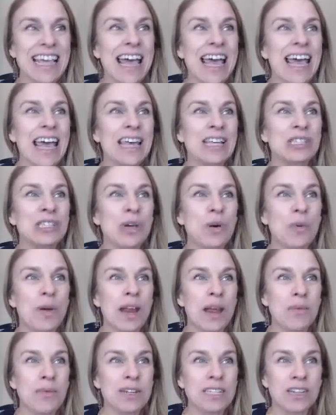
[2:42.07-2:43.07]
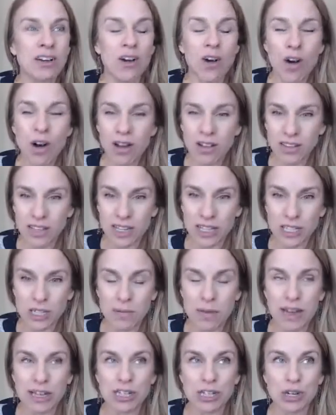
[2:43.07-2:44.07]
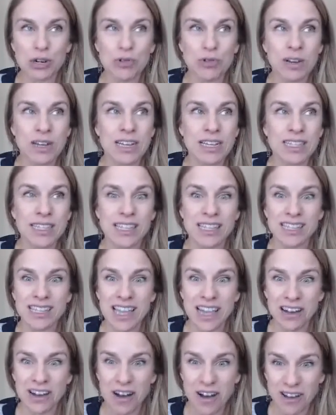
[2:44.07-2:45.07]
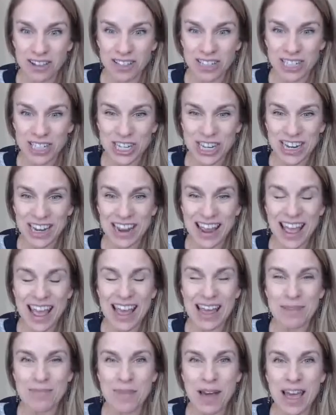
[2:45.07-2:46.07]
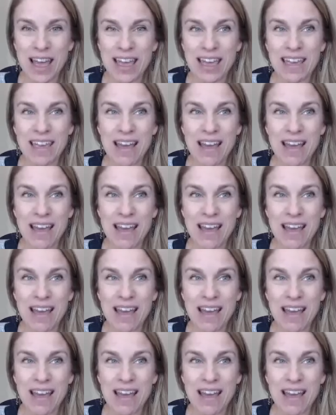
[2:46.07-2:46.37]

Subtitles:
So when I went to college, my degree is in psychology, and my